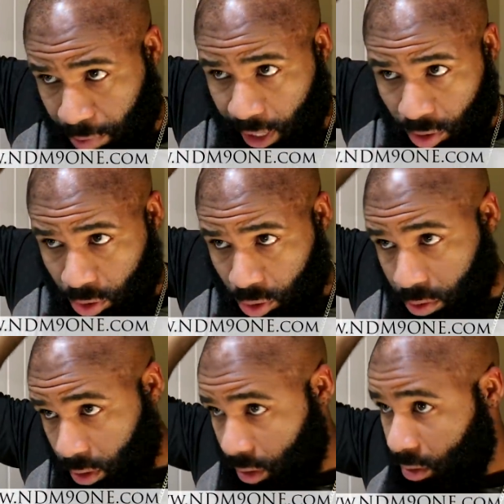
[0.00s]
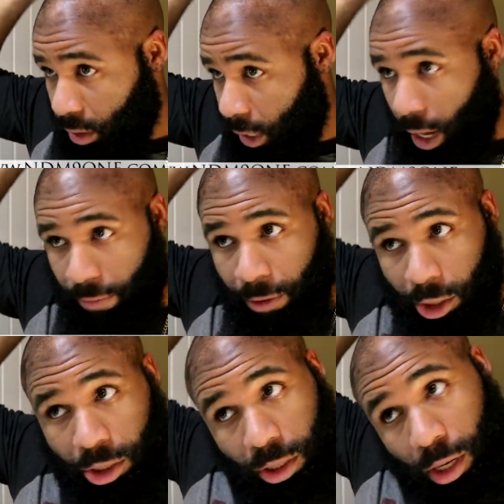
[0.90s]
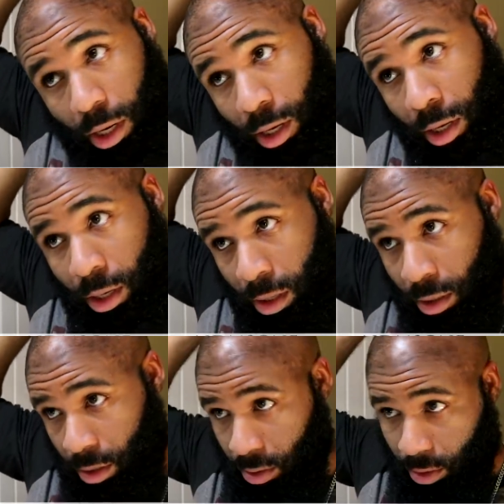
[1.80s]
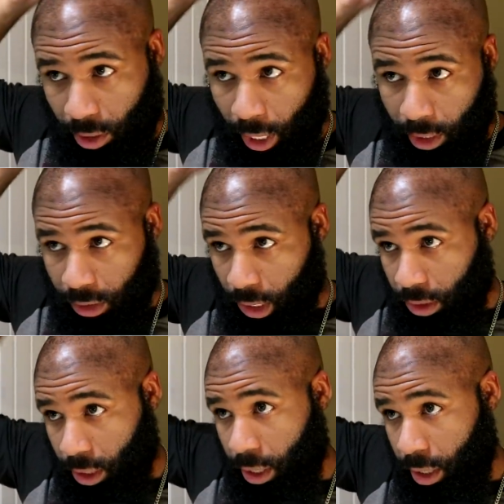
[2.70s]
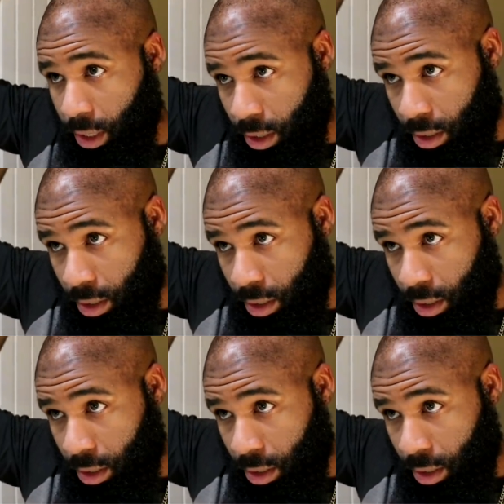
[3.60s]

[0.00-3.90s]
plan on using this to catfish uh, the ladies out there,